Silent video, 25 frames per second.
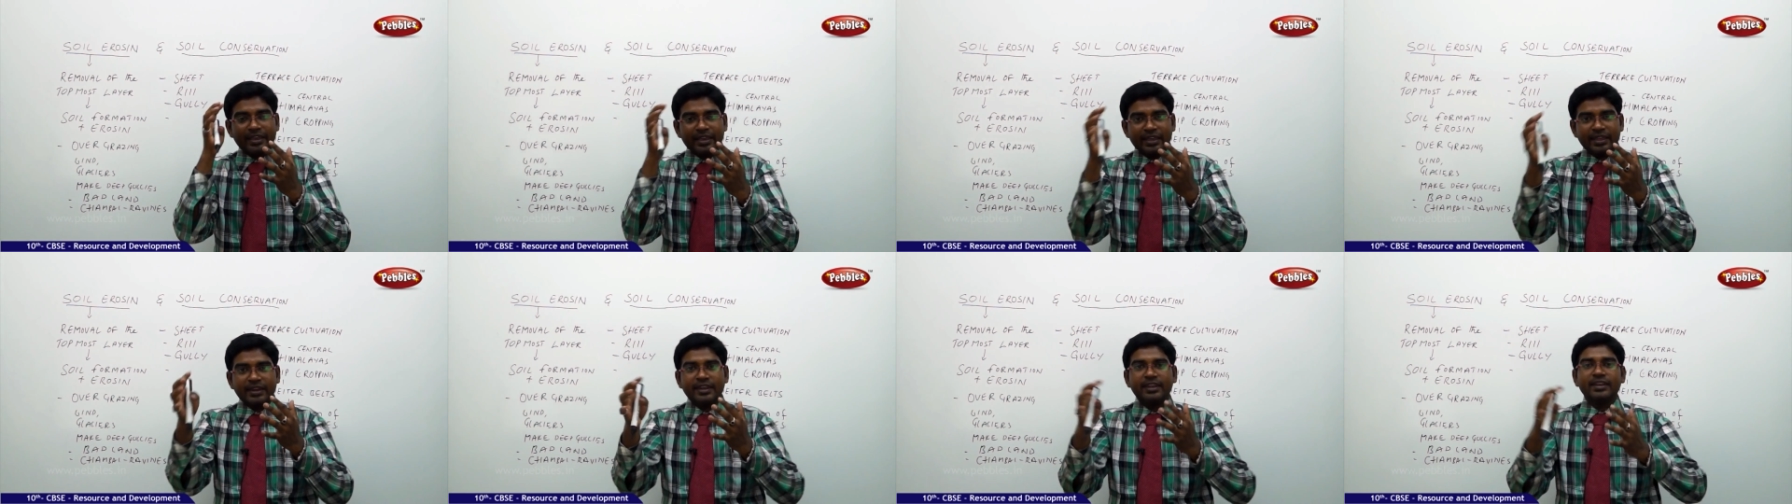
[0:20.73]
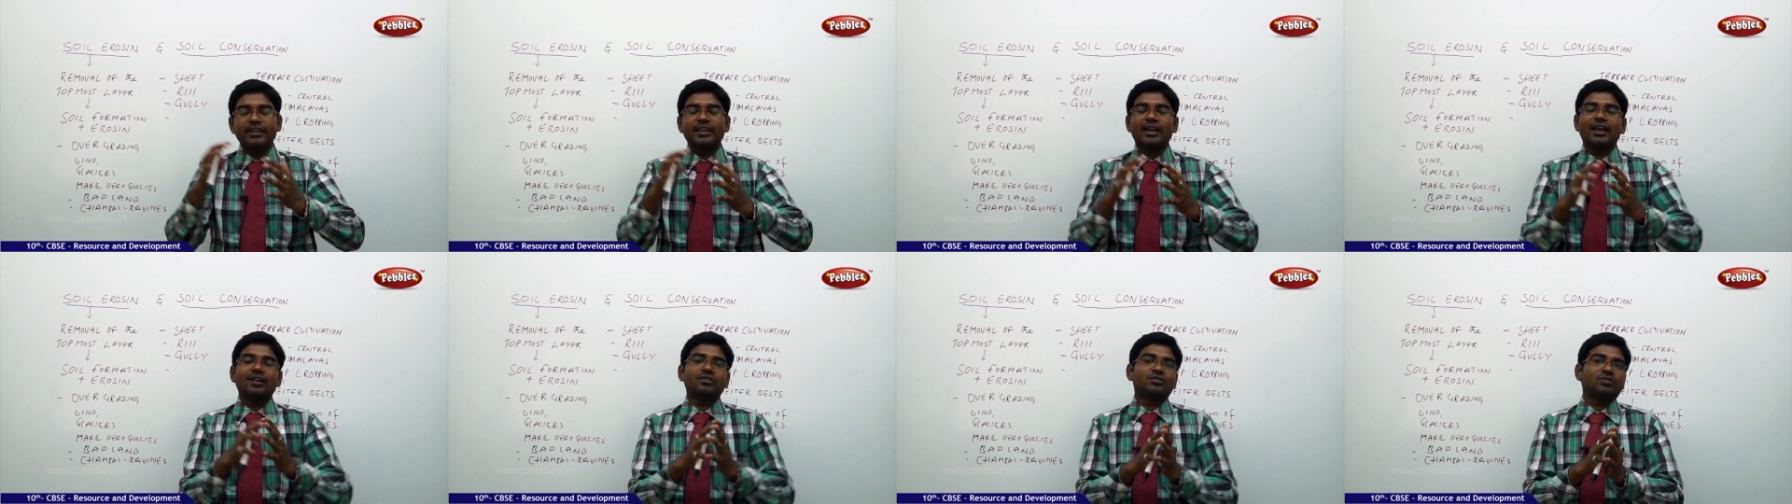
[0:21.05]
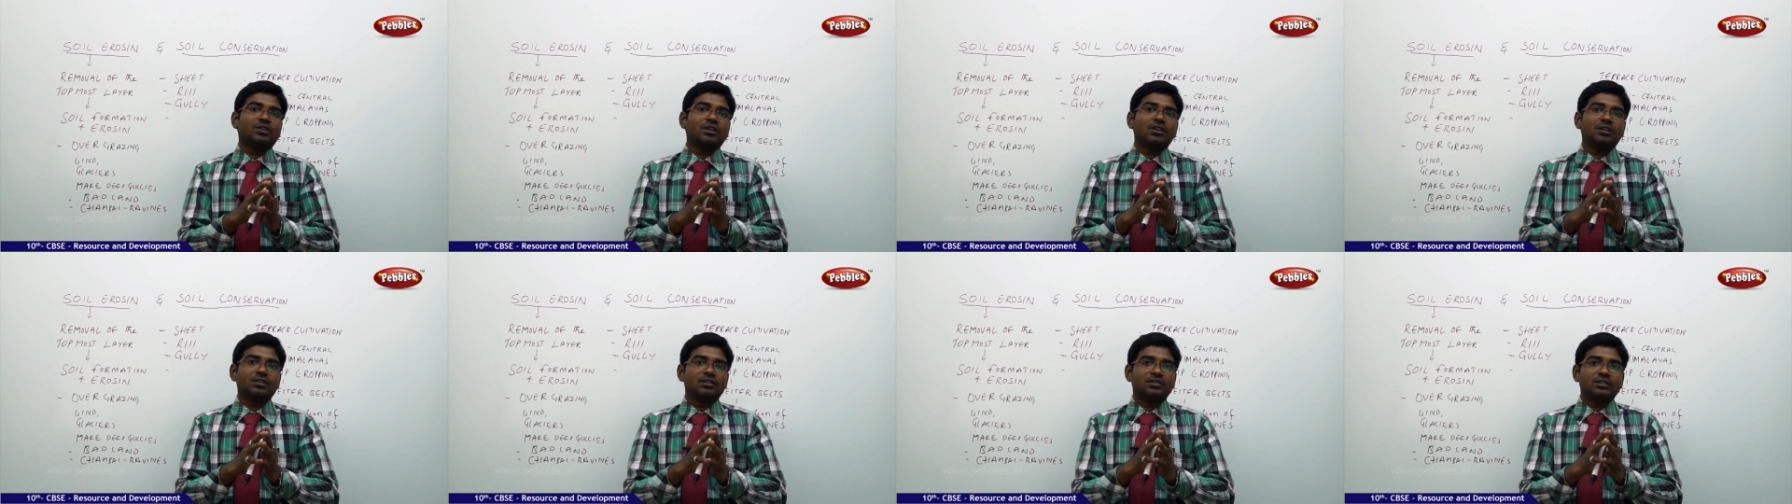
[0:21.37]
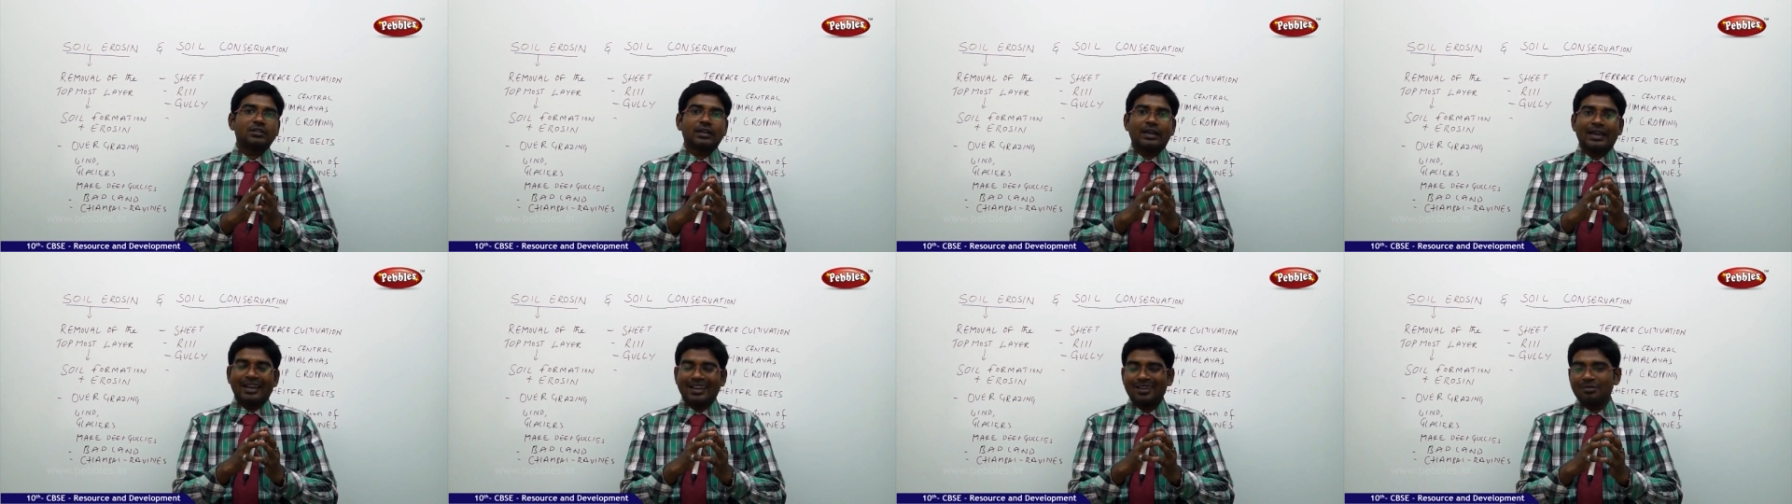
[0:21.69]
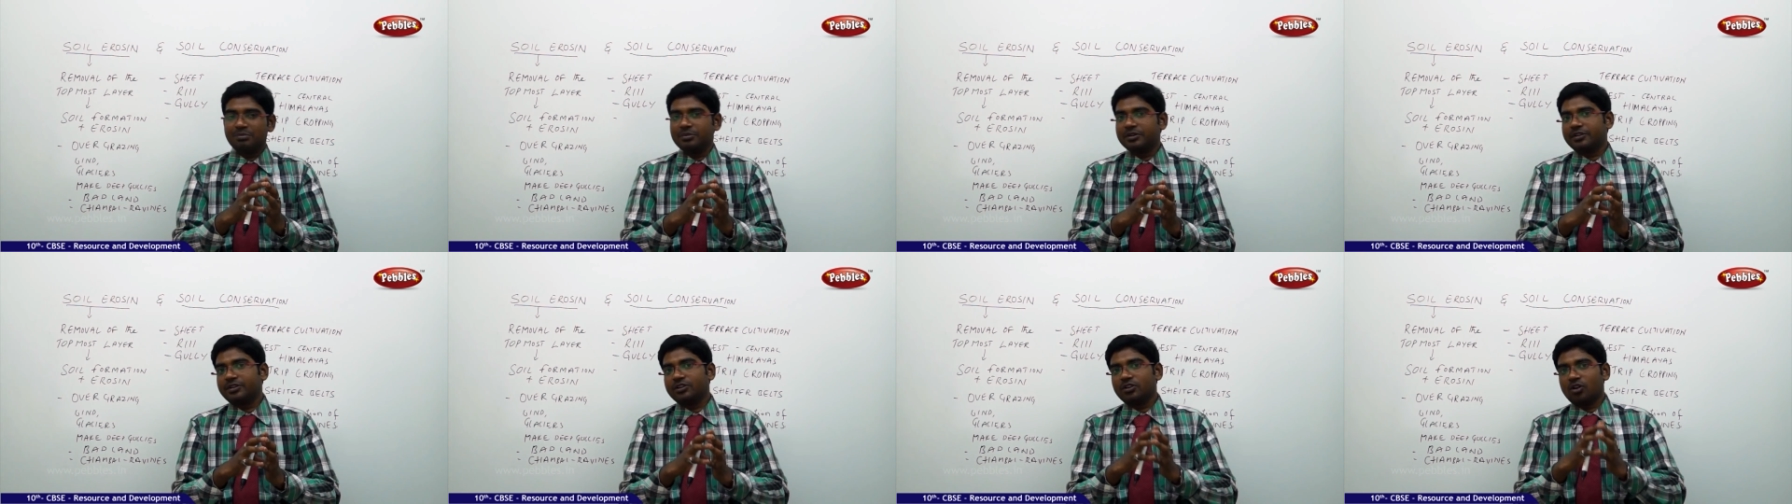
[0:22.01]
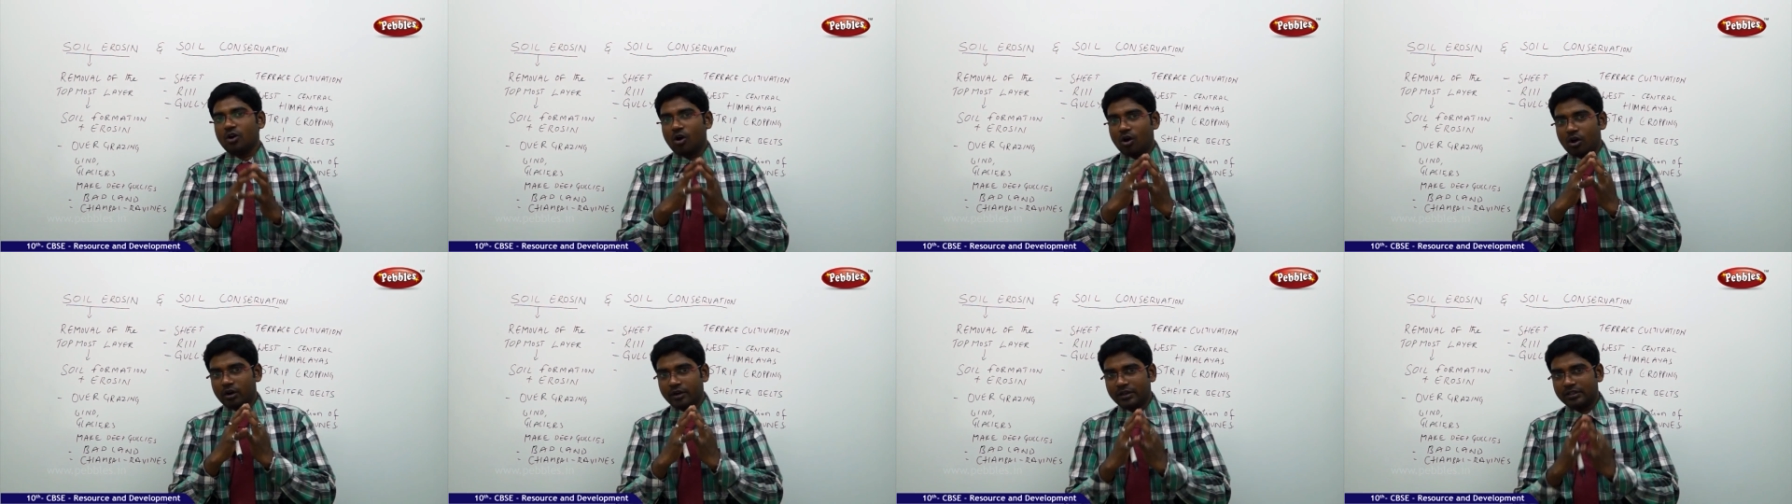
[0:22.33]
any natural calamity
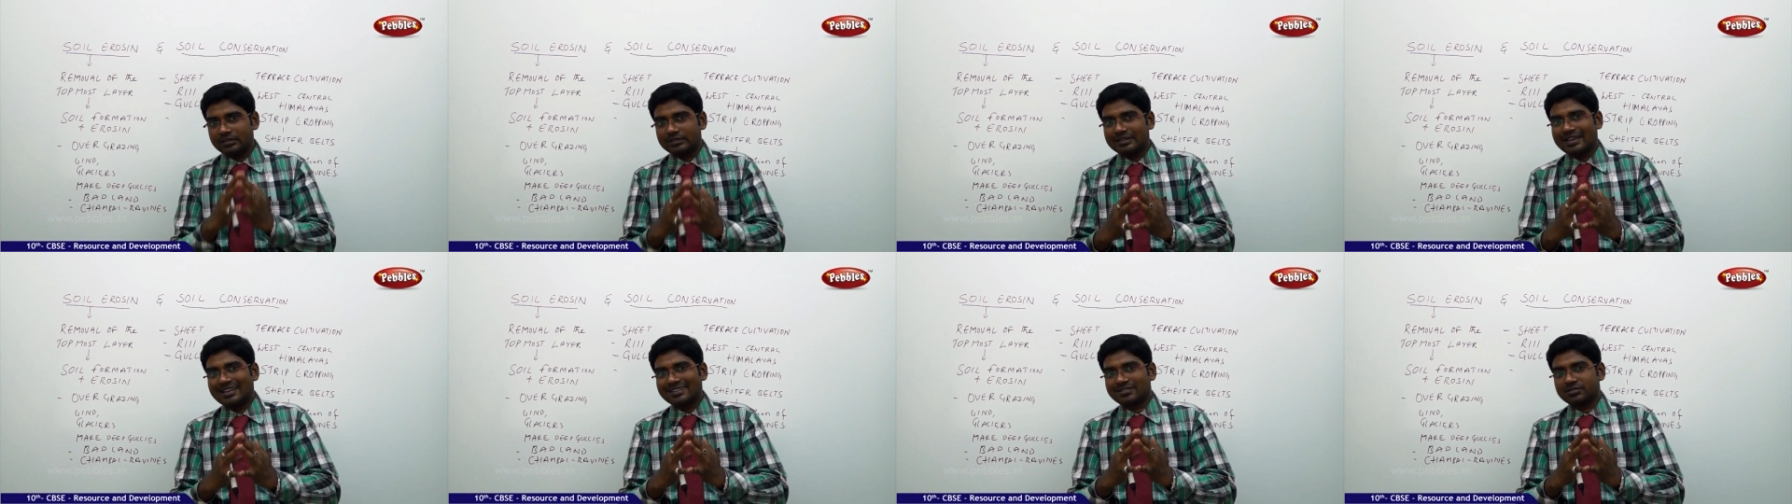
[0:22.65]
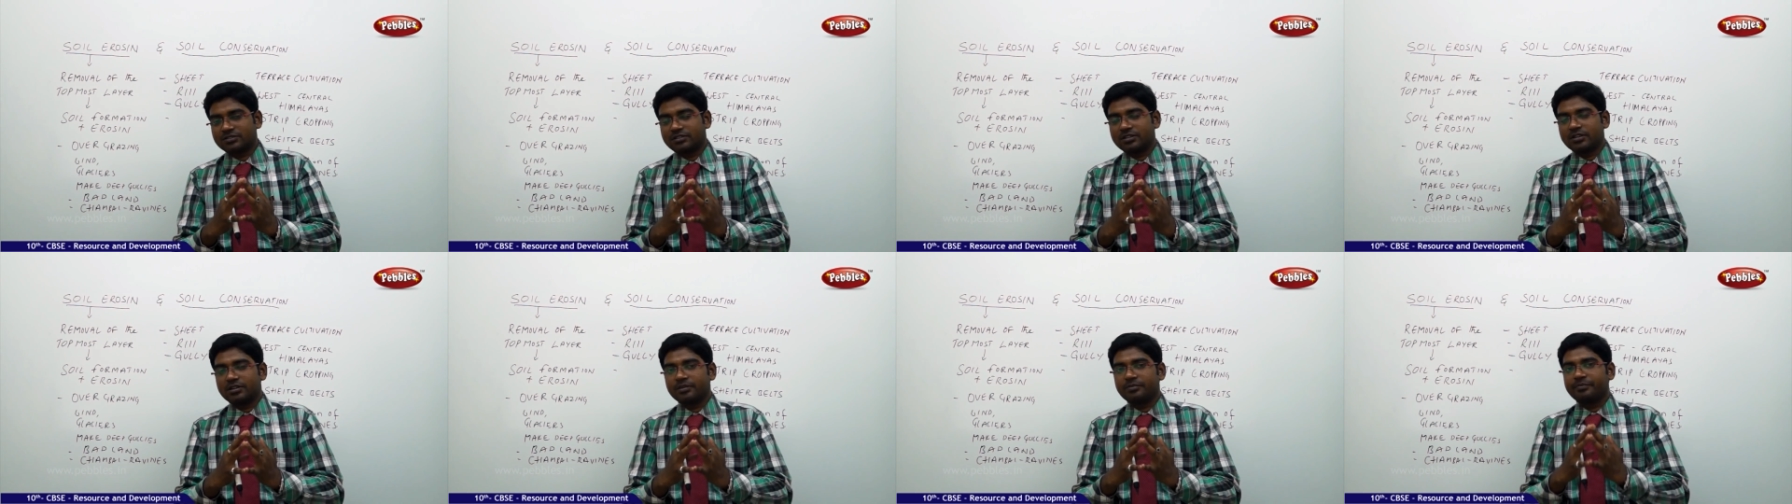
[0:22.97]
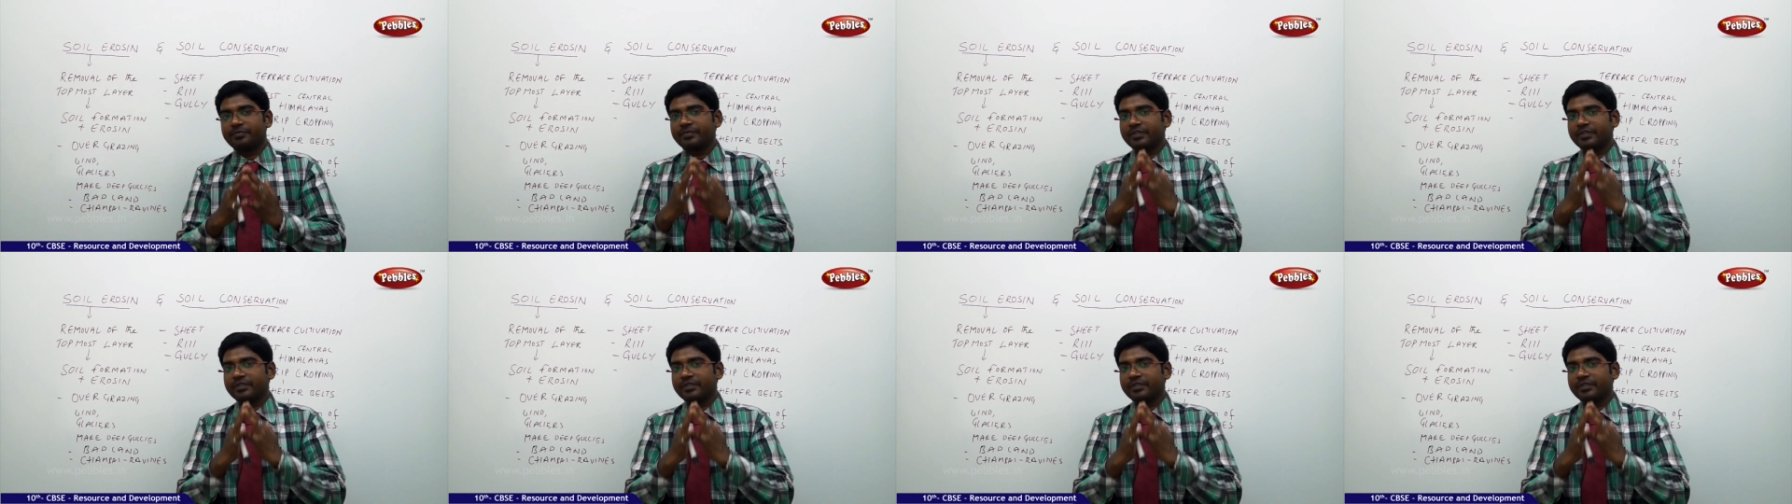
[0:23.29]
or disaster